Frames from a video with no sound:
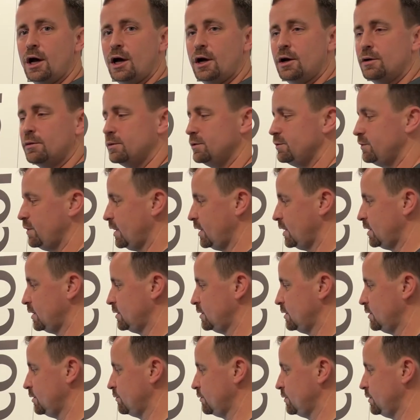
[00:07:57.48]
We've had
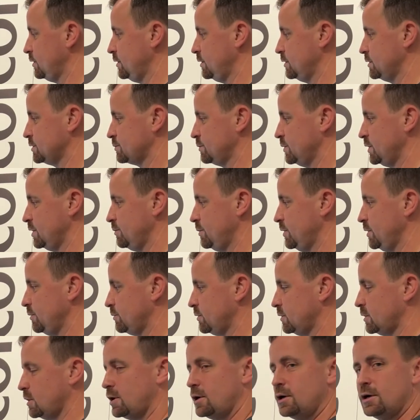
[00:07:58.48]
over the years many people
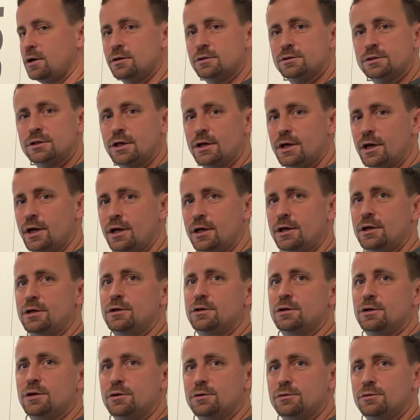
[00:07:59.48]
call, say, hey, you know,